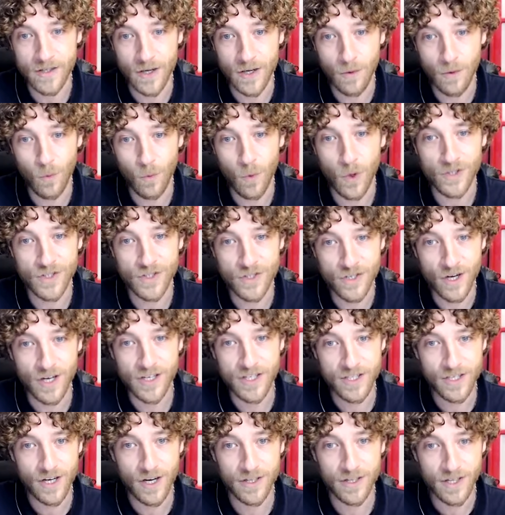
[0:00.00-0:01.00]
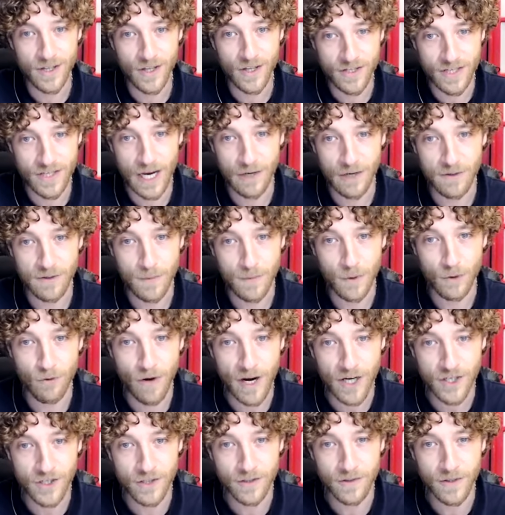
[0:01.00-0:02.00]
that once I started the sales
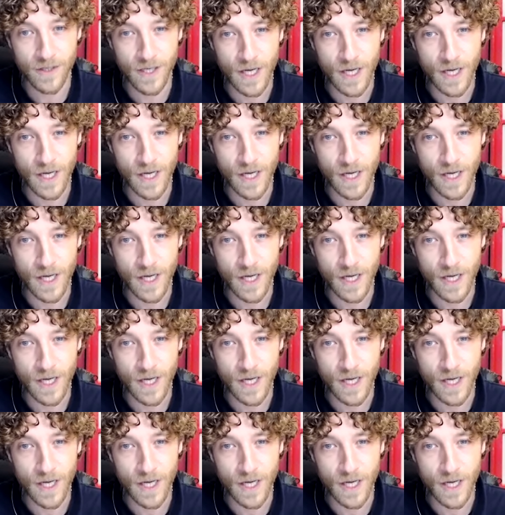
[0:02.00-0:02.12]
progression,